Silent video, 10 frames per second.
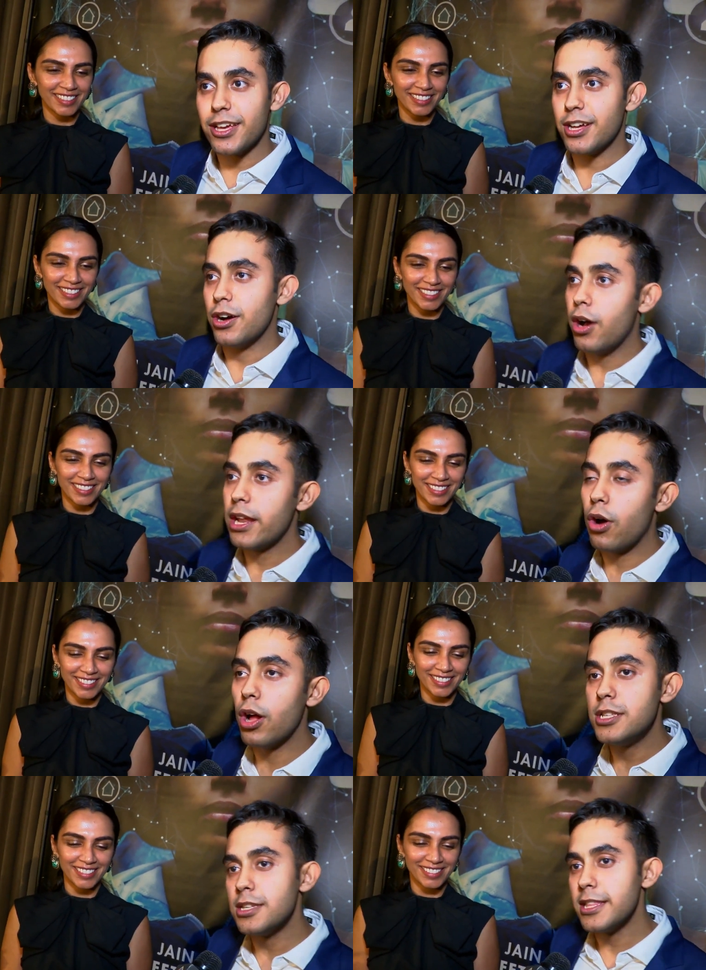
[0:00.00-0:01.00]
Speaker 1: you know, and
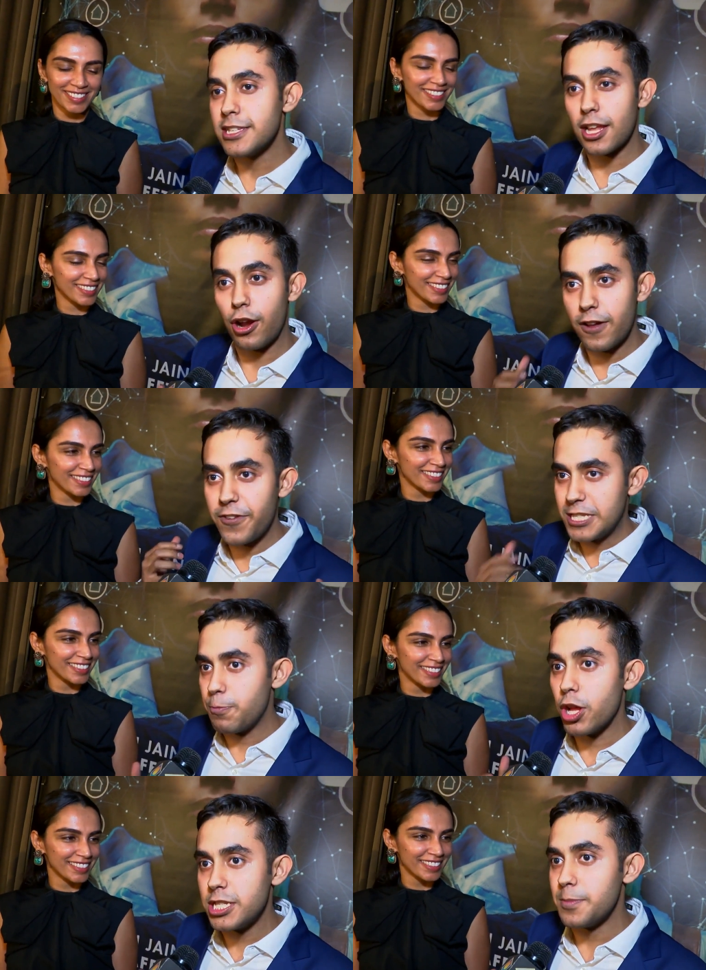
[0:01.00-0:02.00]
also there's a lot of
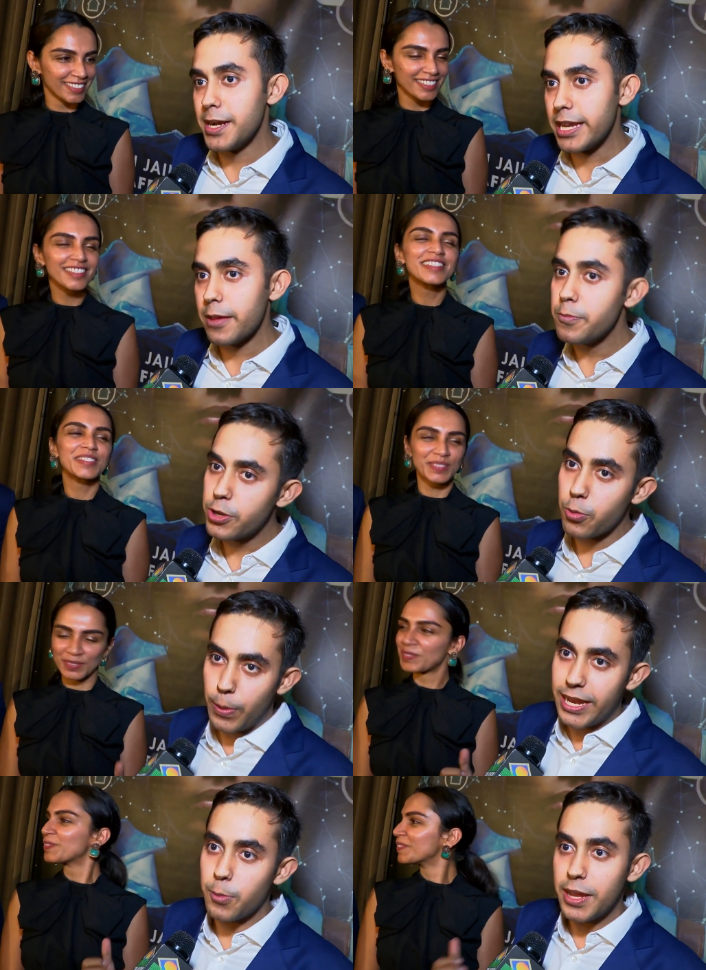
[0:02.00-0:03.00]
responsibility to
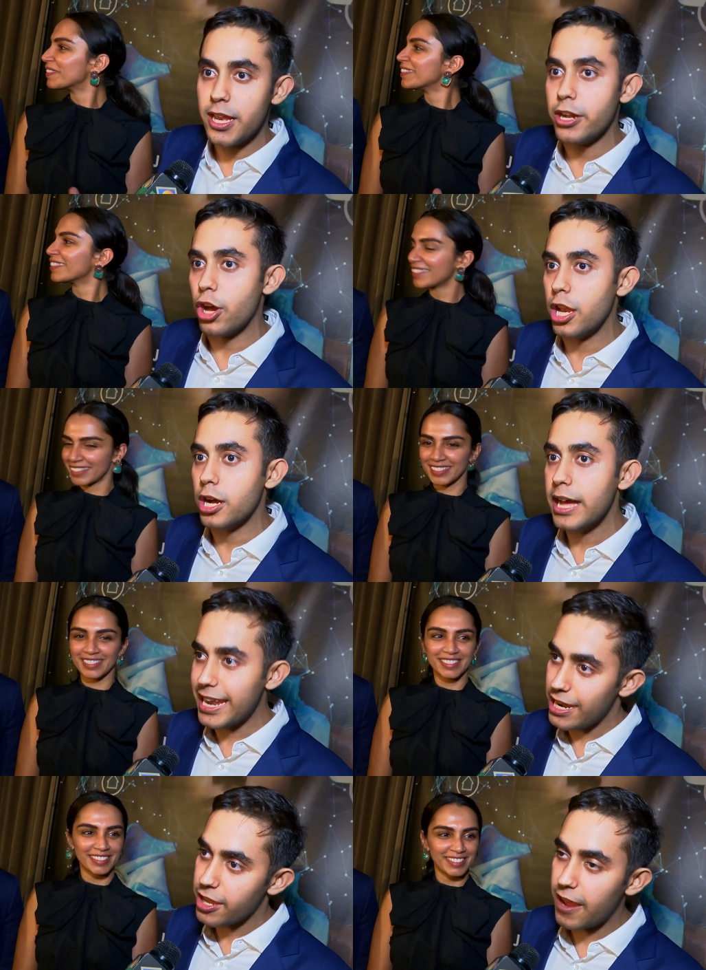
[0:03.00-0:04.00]
win $1 million,
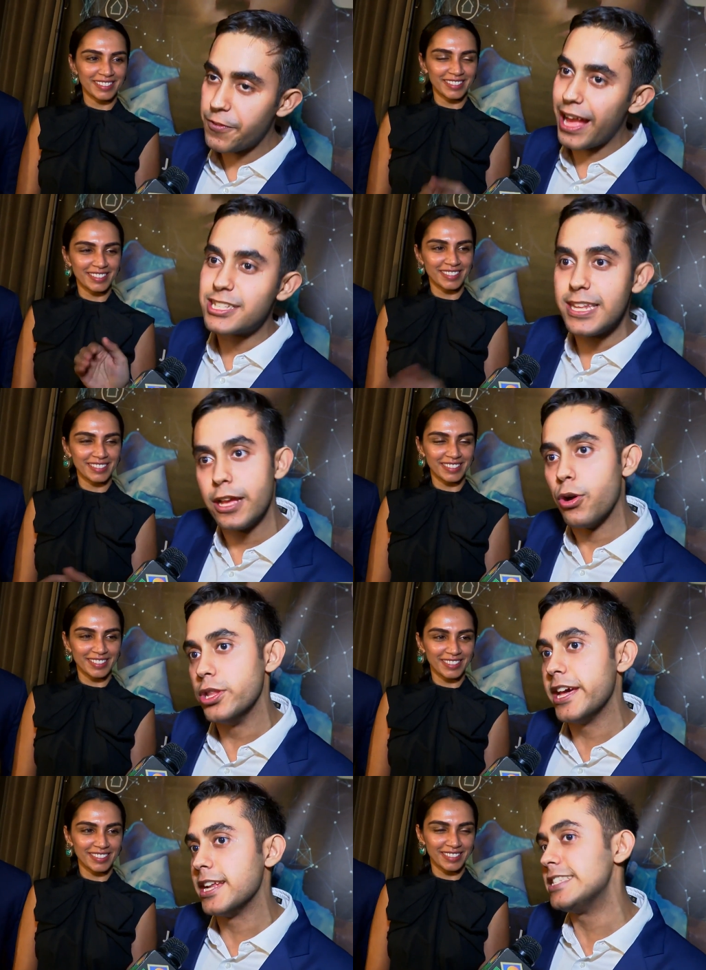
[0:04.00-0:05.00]
and you have to actually go
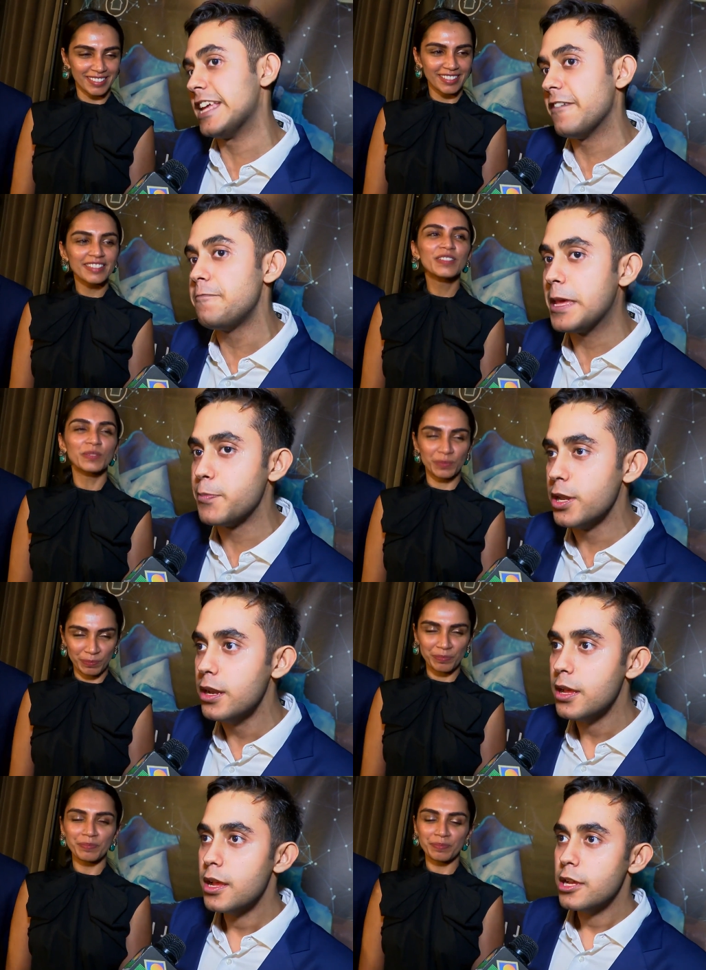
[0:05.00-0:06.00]
there and save people.
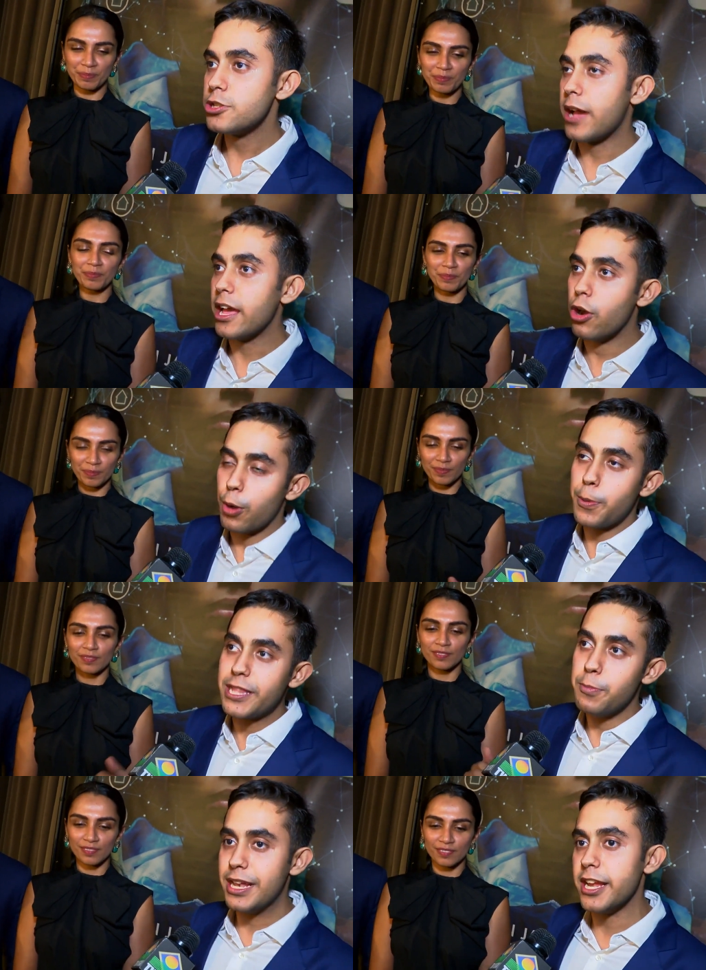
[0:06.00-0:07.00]
So I hope with
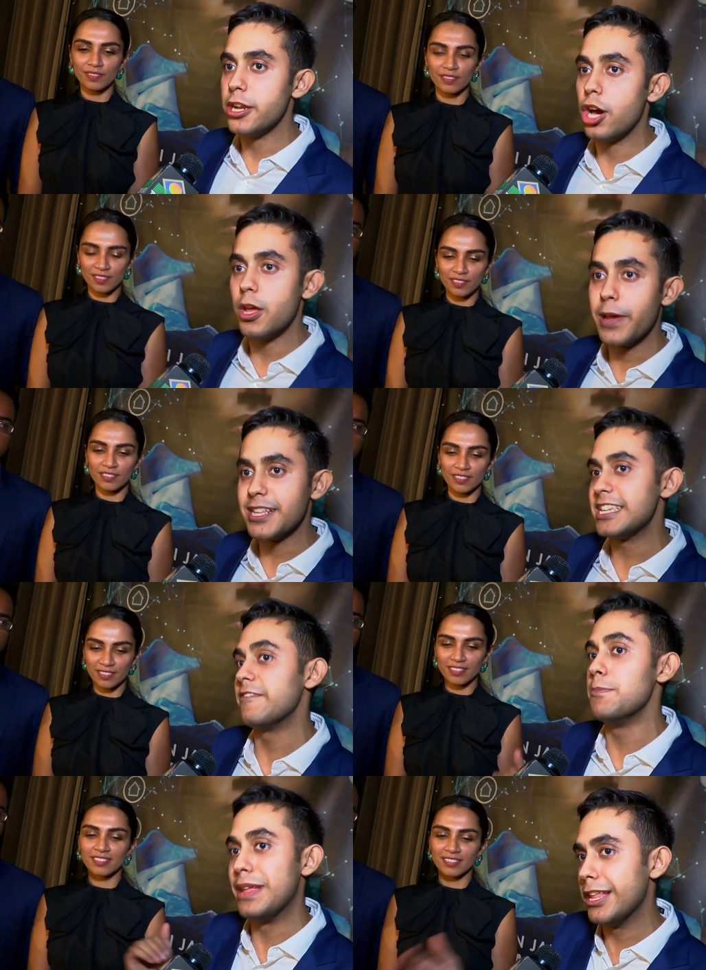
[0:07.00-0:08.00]
$1 million we can
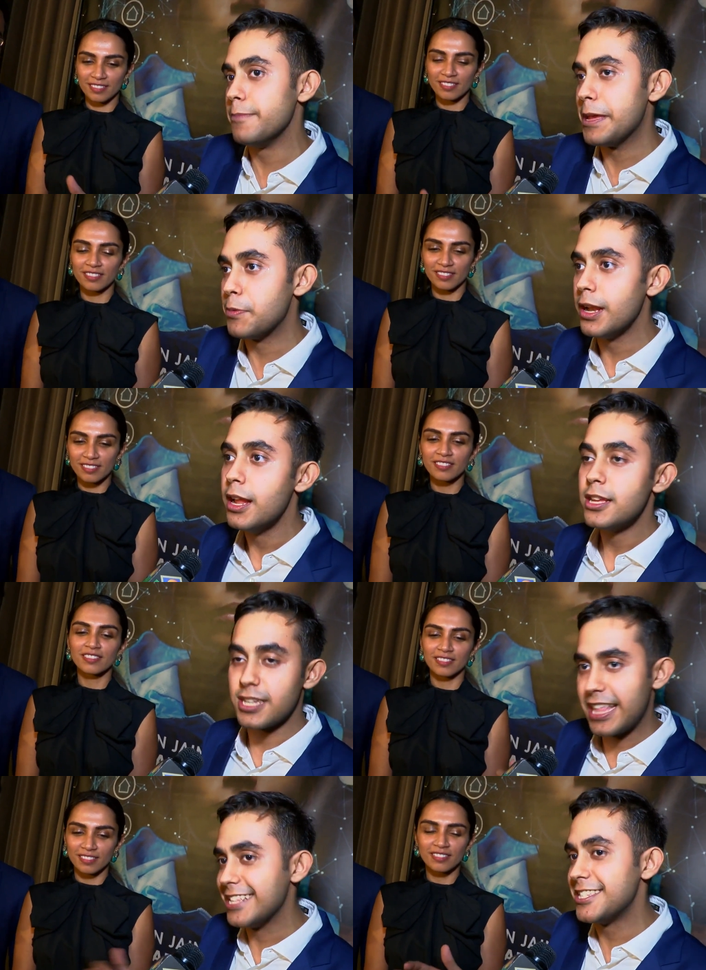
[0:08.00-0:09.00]
save a billion people.
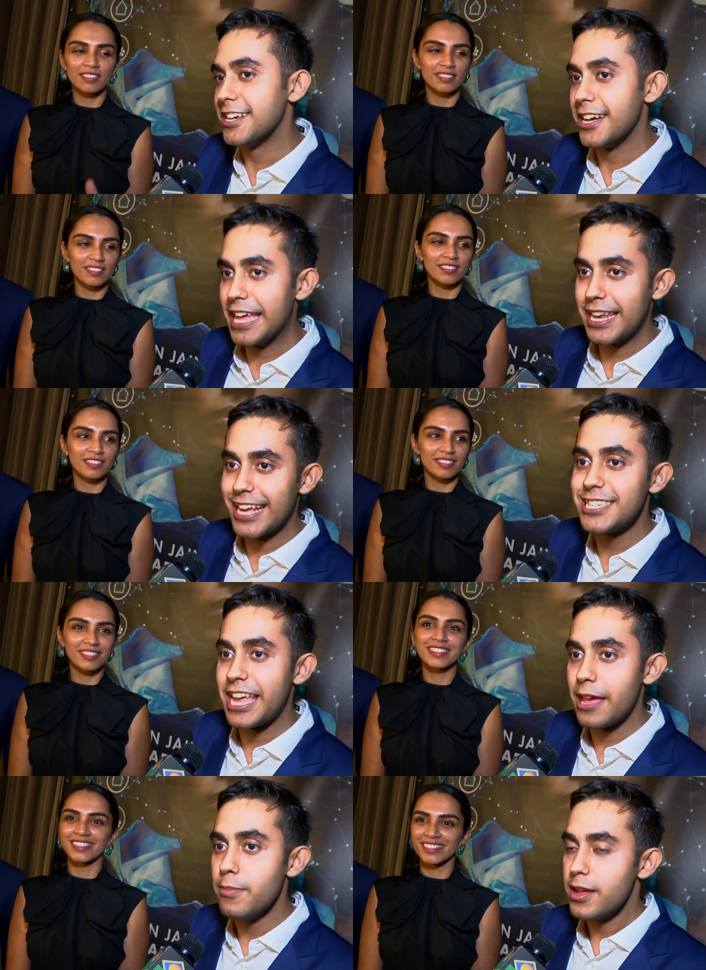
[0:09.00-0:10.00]
So that's the next
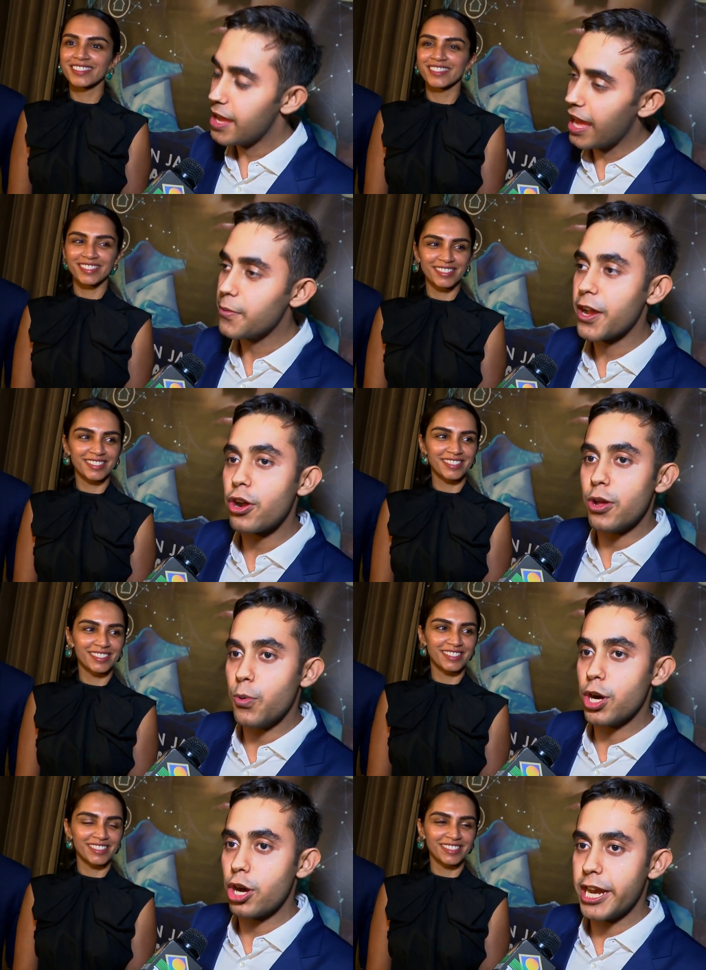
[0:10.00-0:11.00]
aim, and we are going to
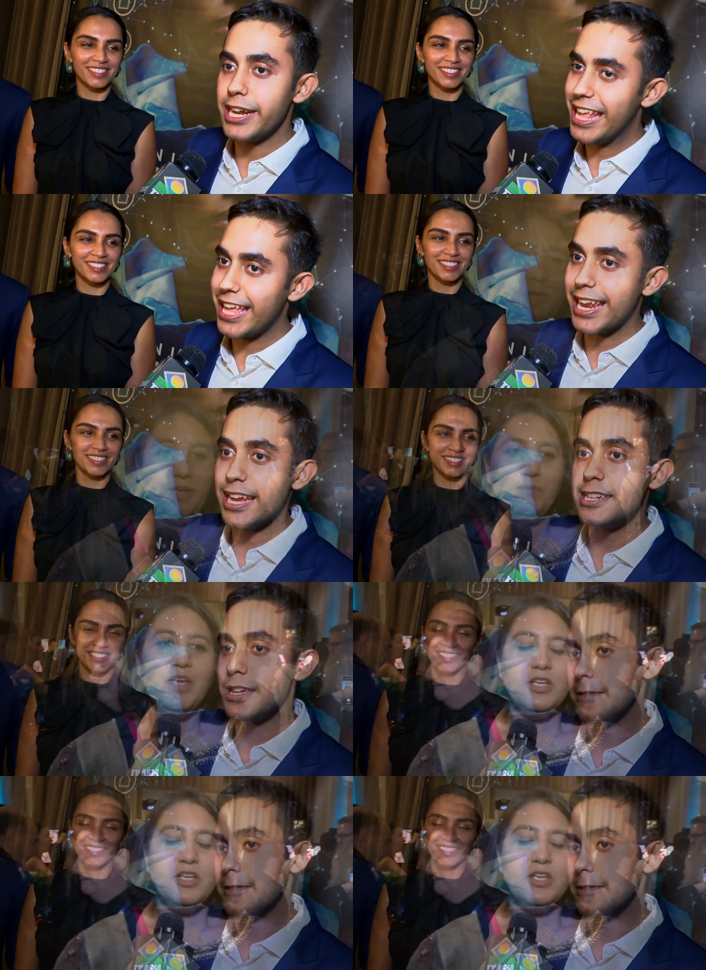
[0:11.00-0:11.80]
work on it day and night.